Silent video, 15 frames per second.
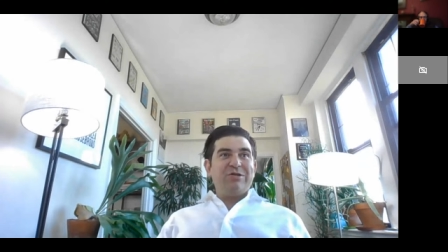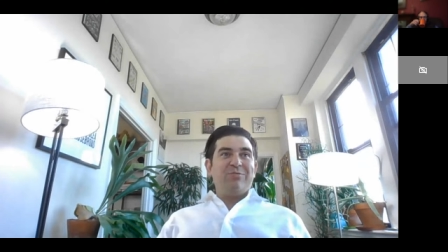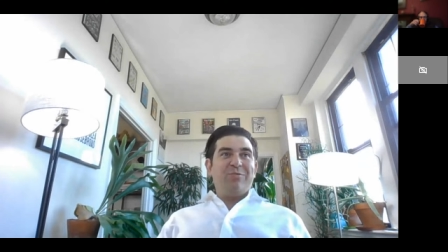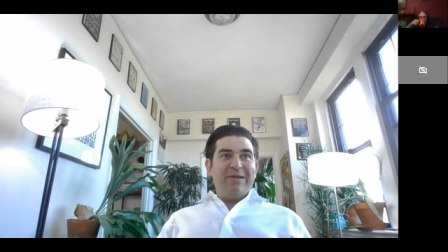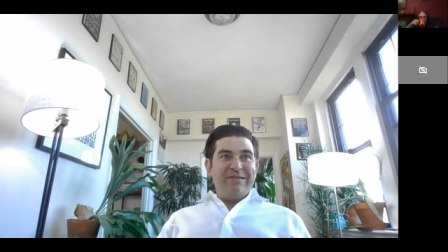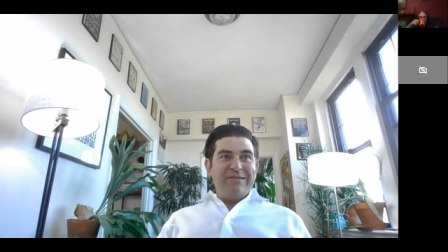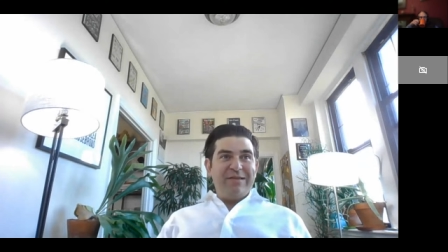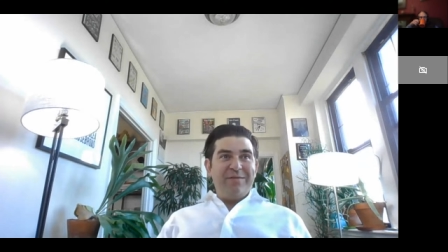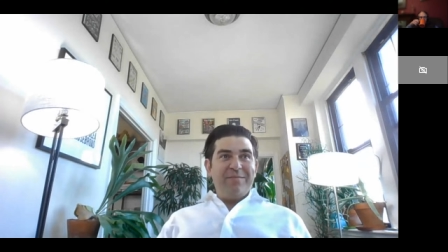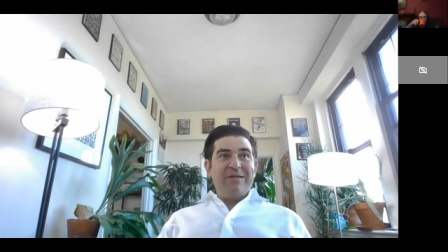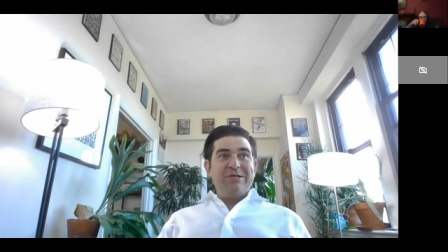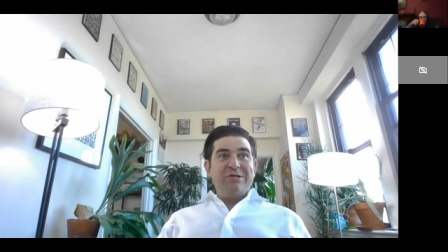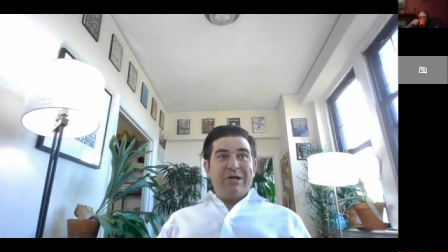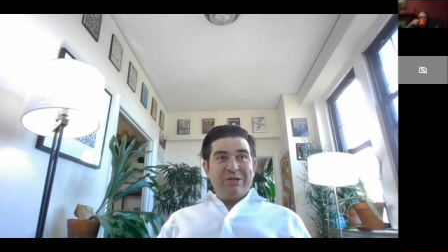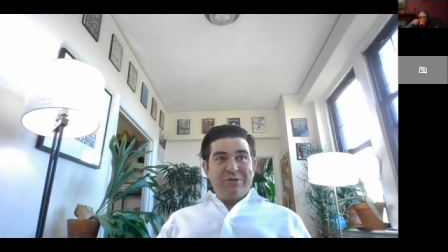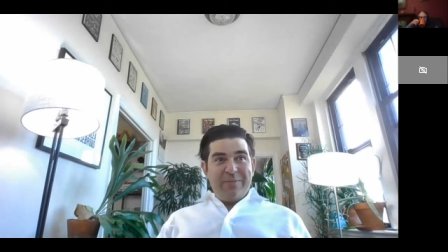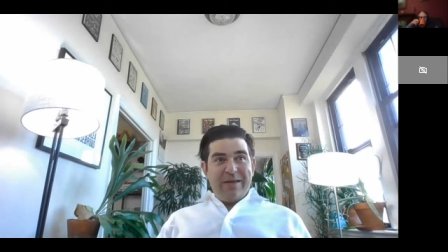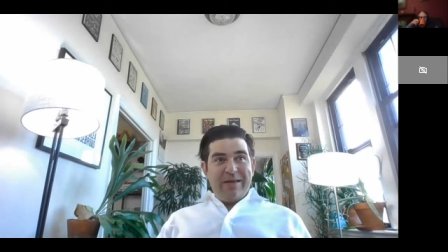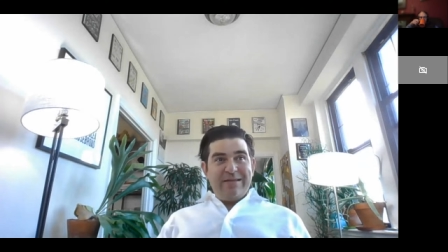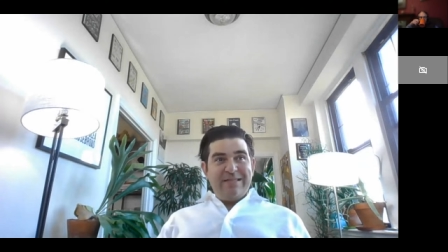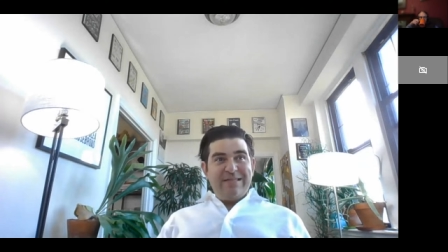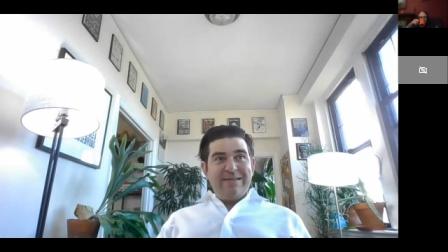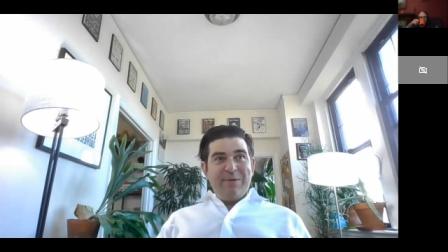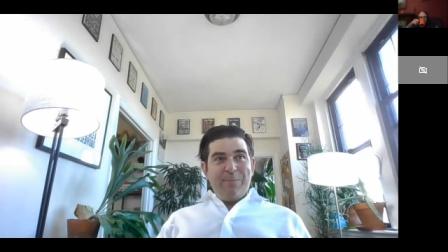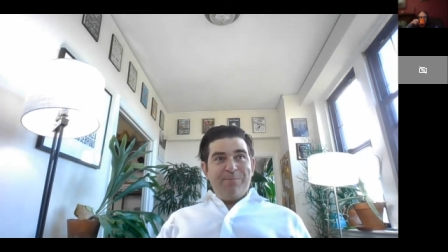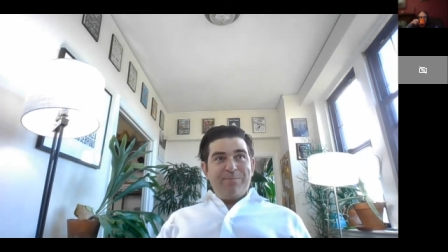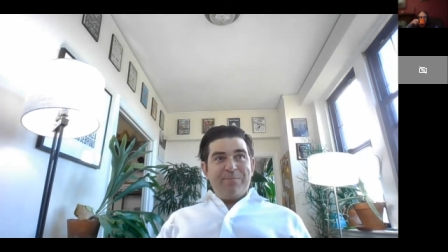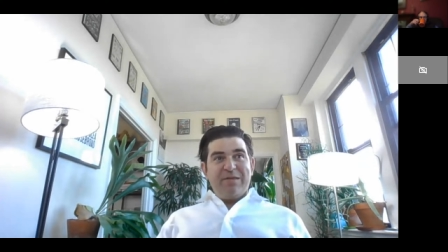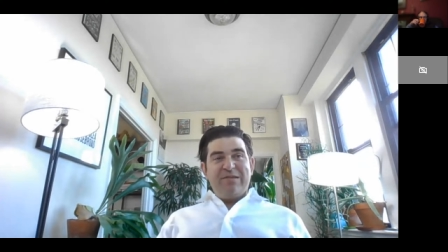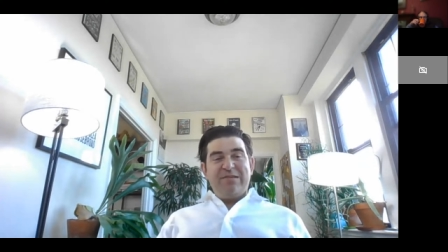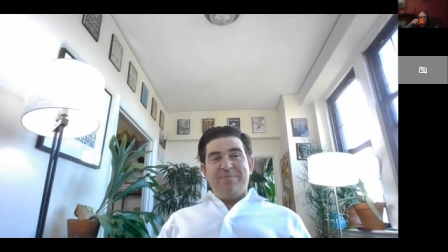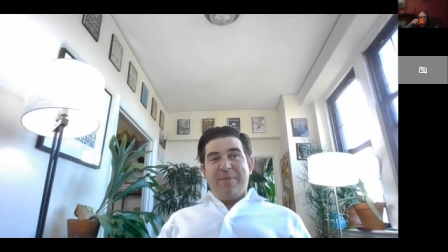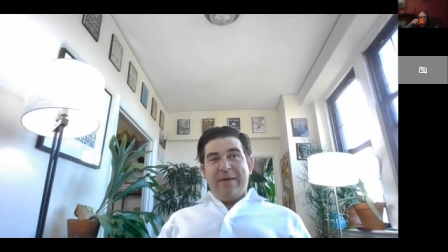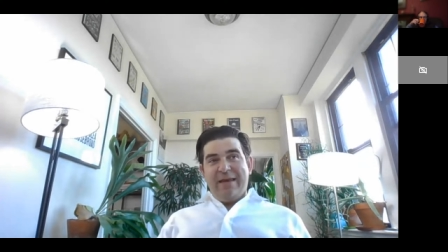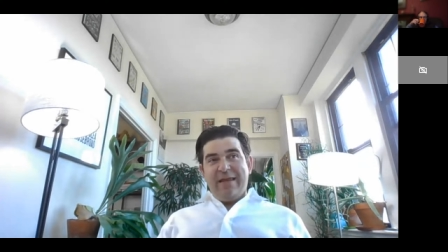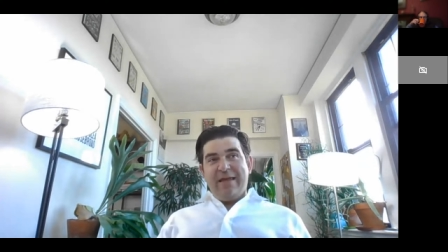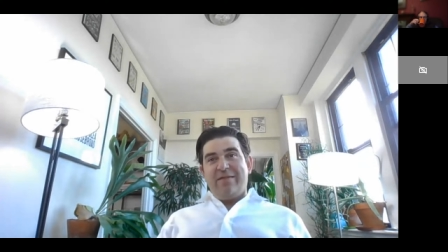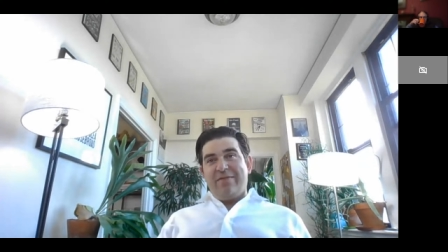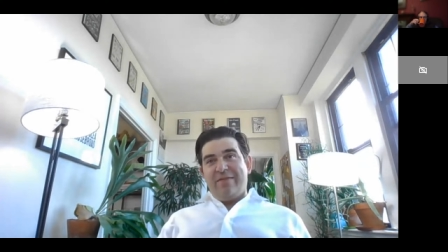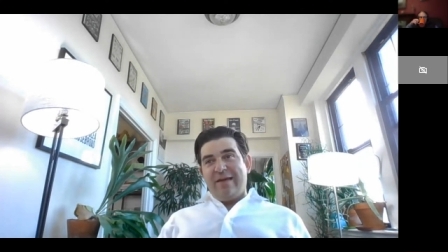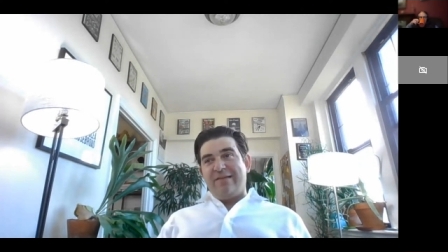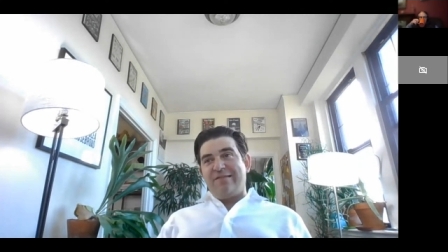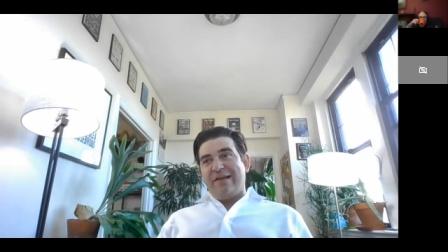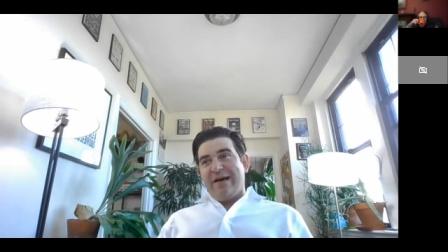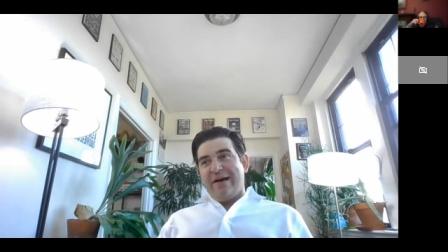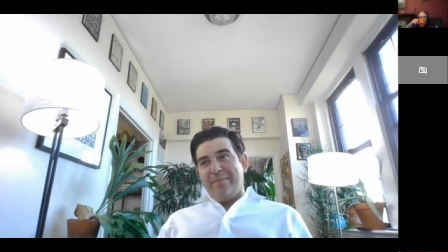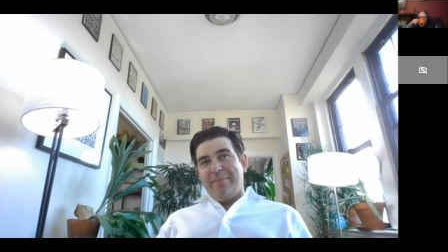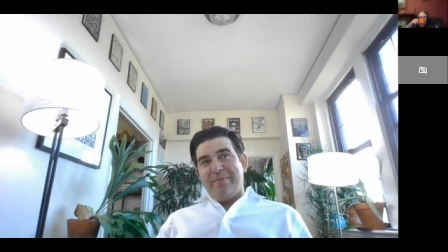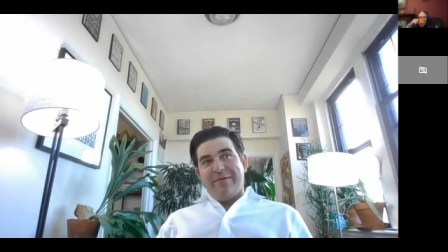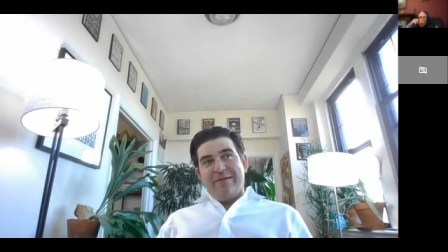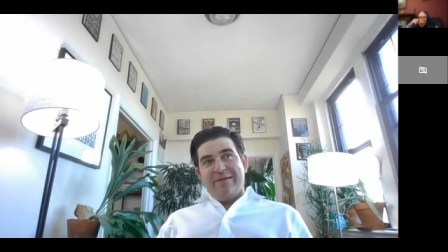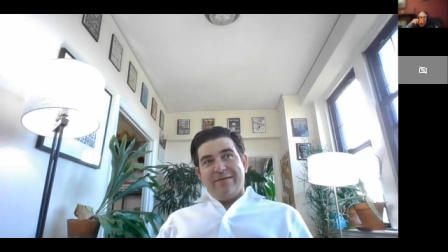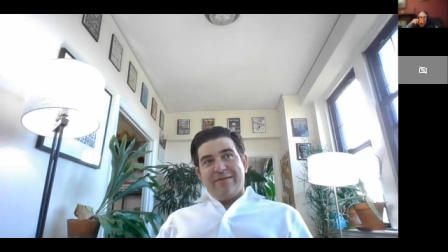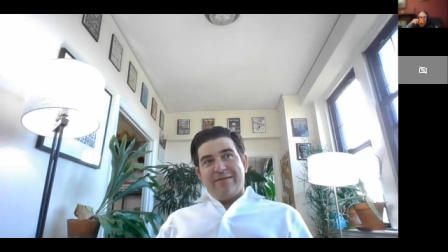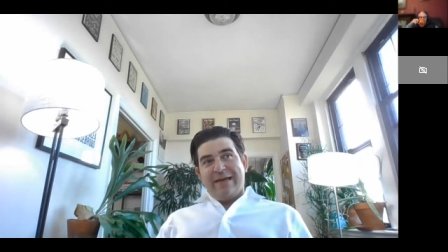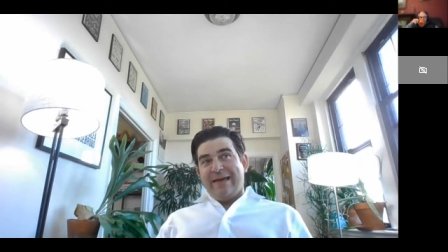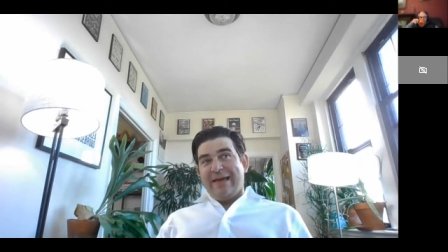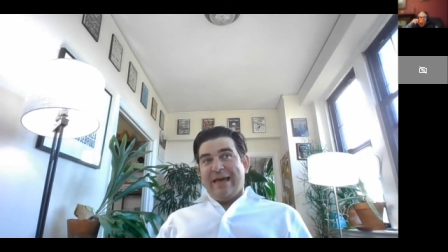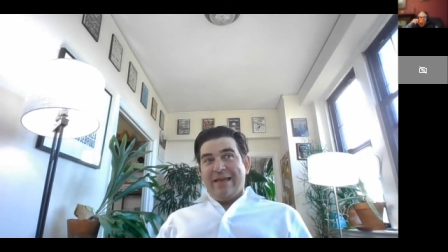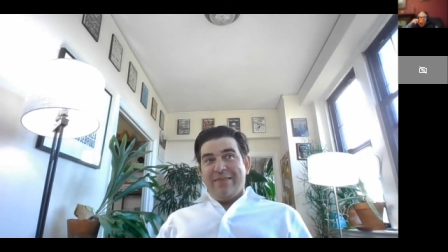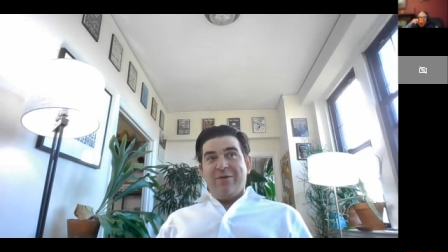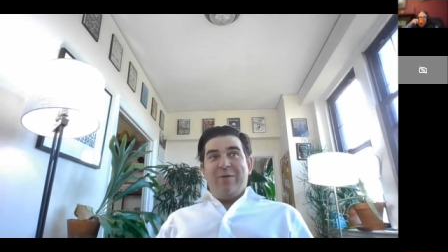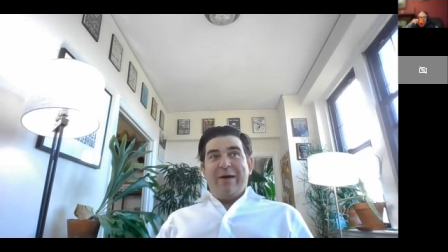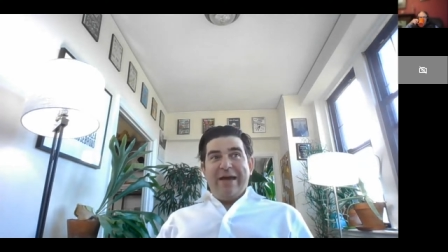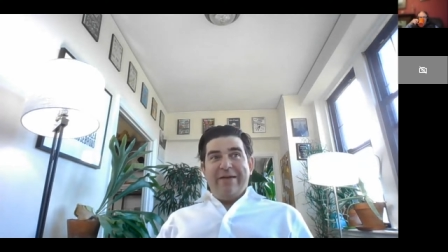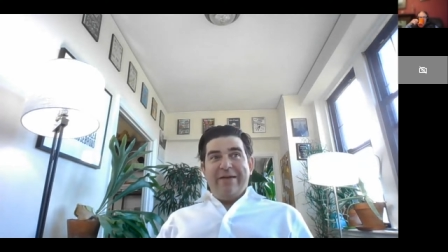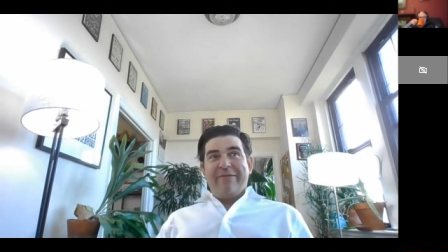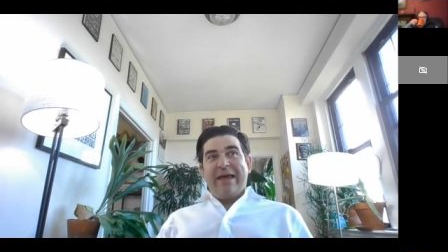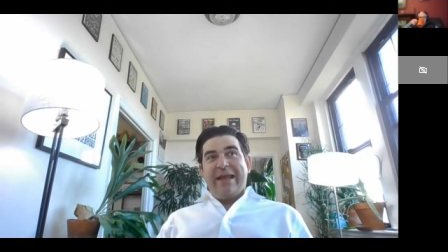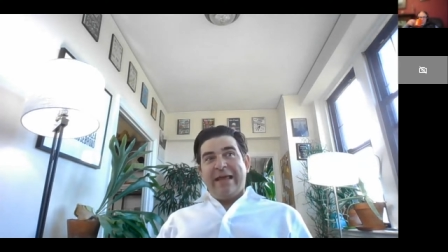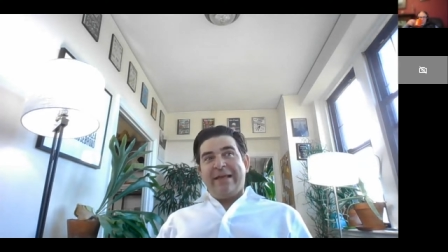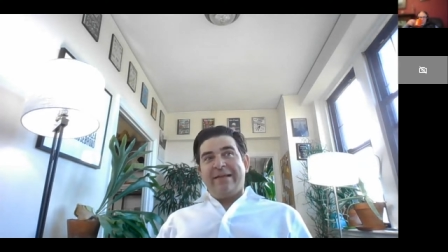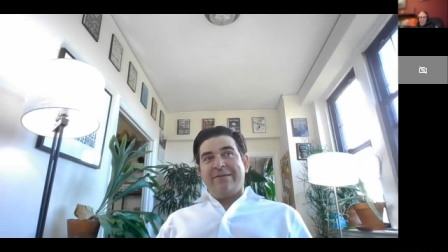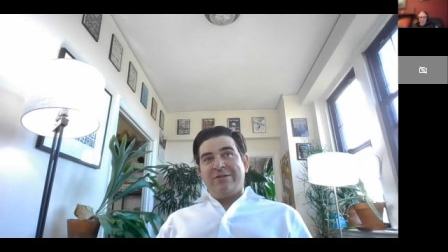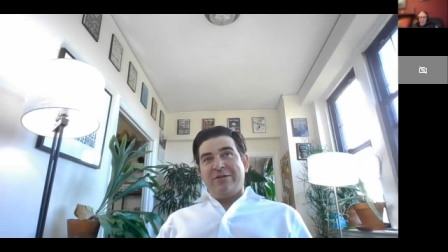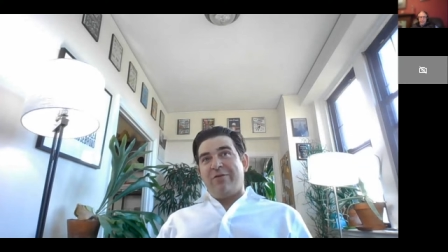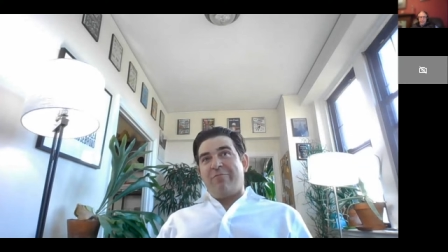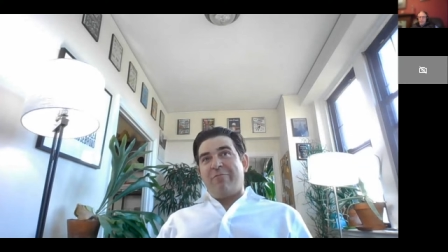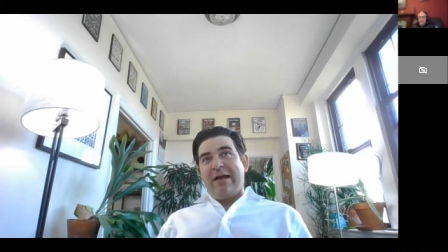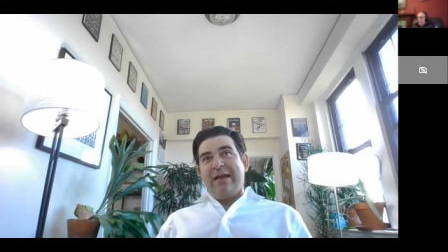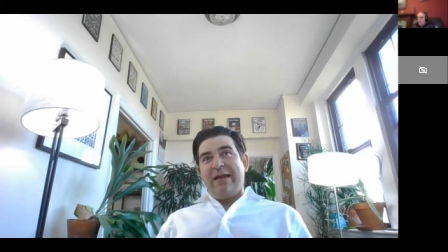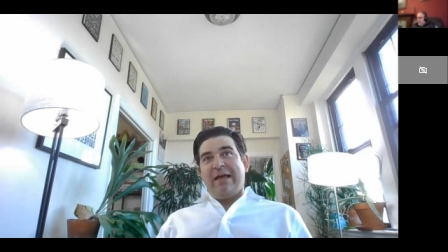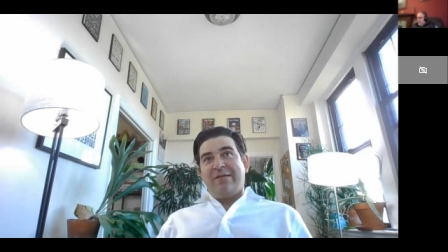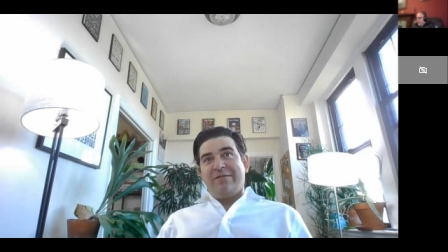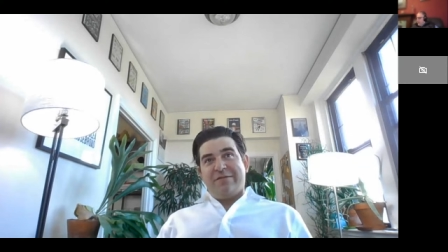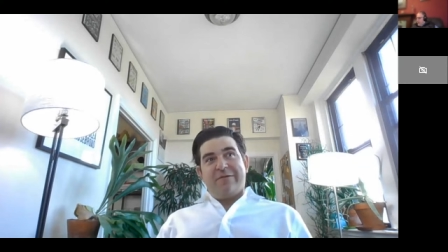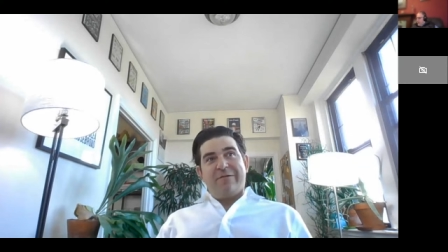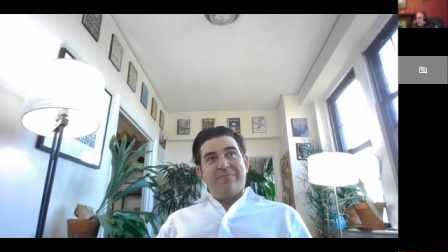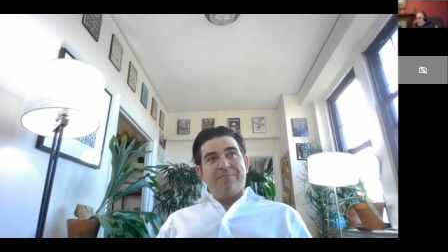and wisdom and judgment, speeding things up can get in the way of getting to the right answer.